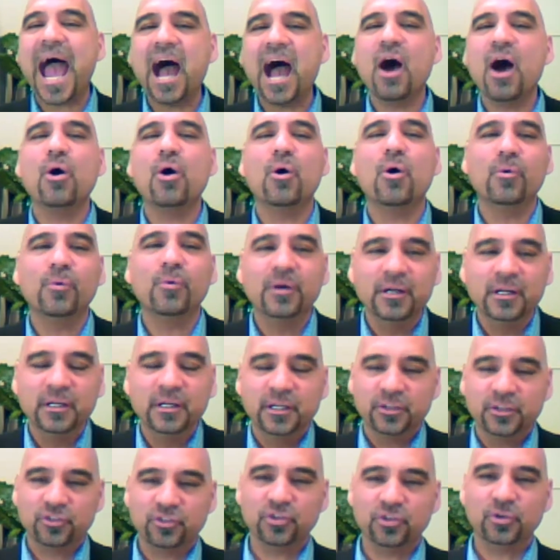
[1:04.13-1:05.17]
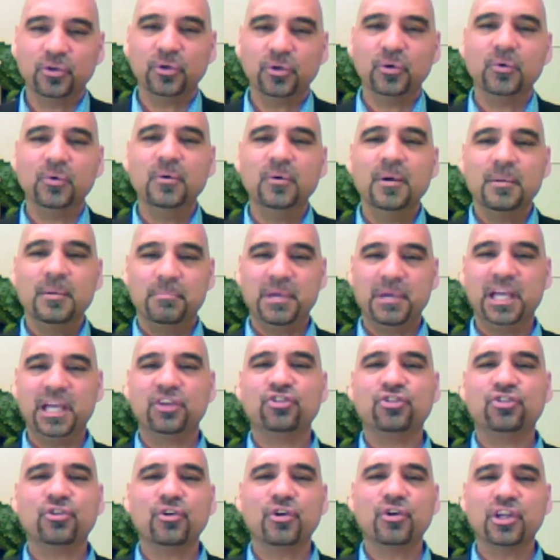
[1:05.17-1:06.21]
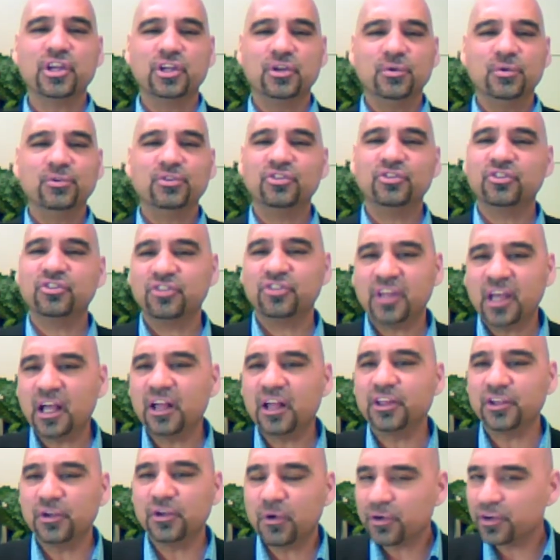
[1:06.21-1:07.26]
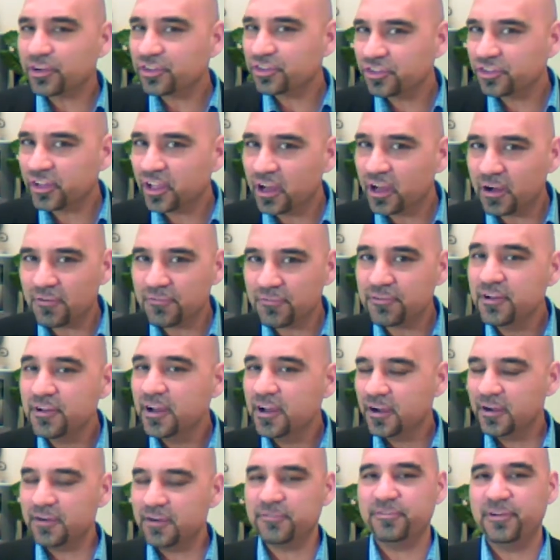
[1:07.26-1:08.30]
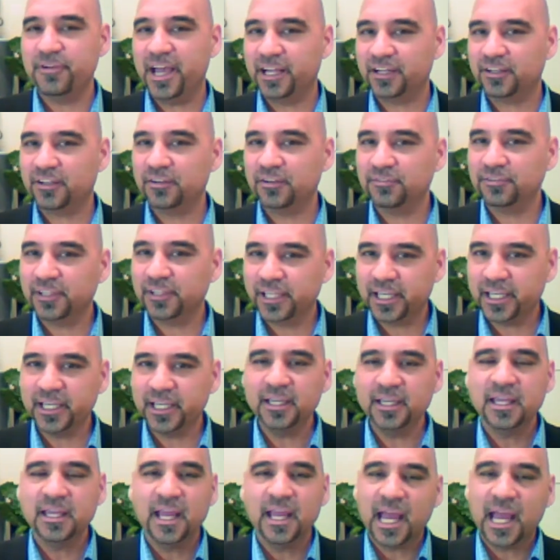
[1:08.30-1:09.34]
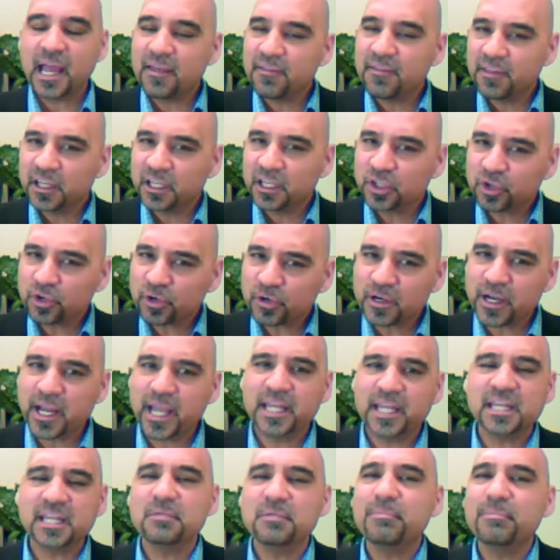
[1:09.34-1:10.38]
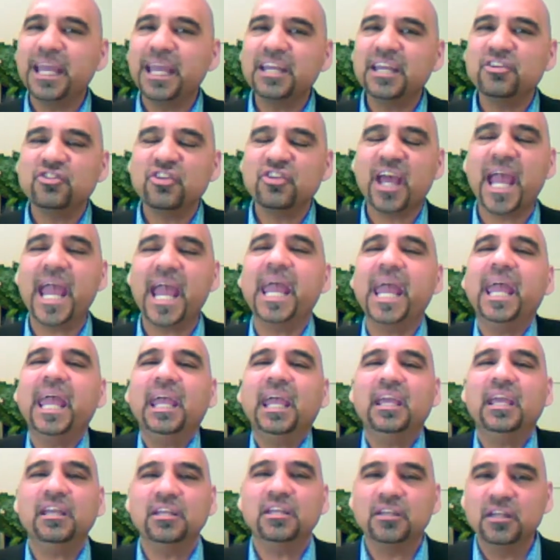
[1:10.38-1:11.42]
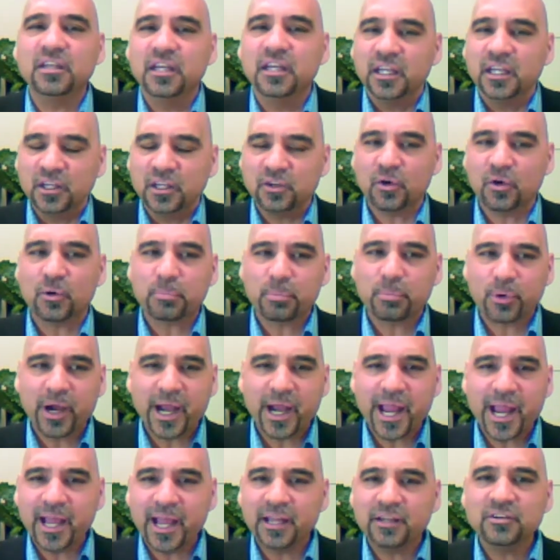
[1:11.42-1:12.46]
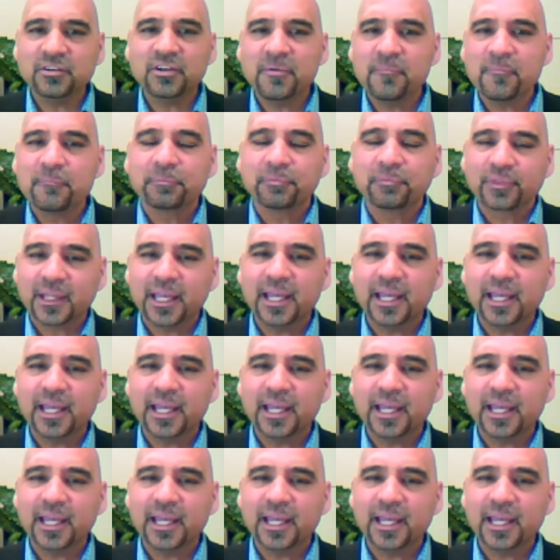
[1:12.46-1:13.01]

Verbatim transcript: how to make sure you sell yourself effectively and then create and maintain your brand